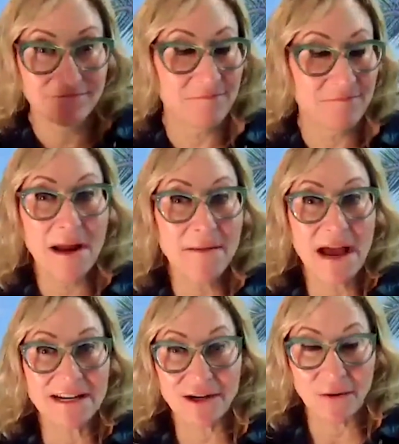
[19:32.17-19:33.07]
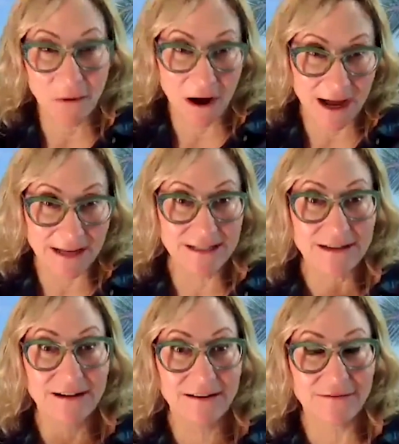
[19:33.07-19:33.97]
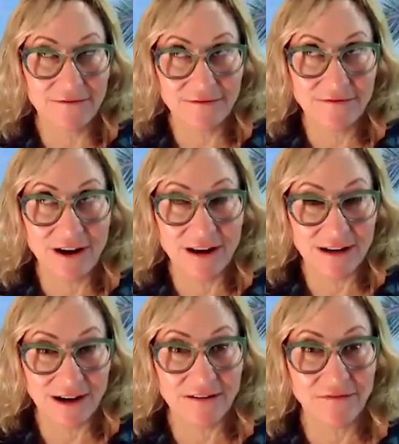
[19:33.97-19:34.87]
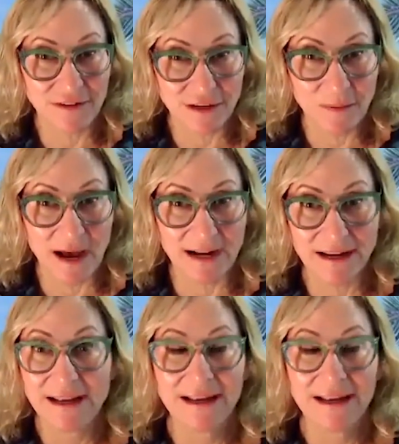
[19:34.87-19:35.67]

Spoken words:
my magic wand on feedback,